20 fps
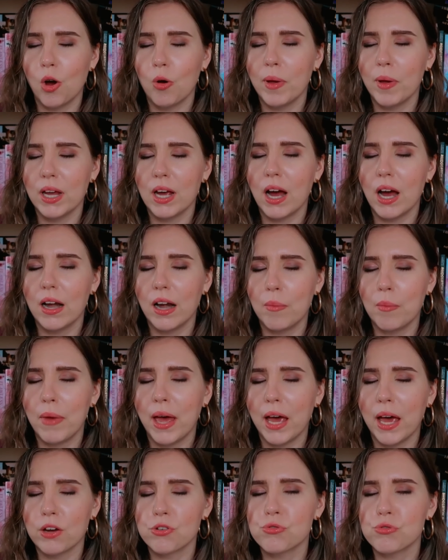Oh my god, I'm
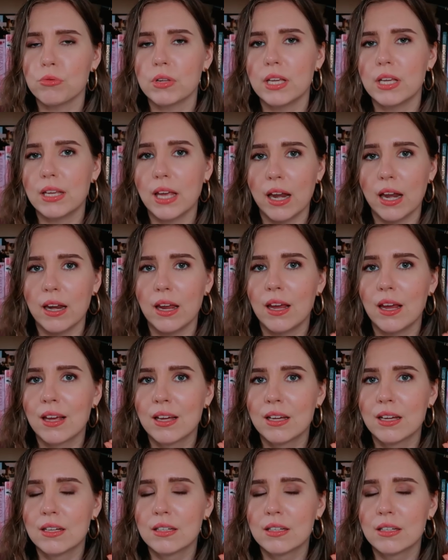actually getting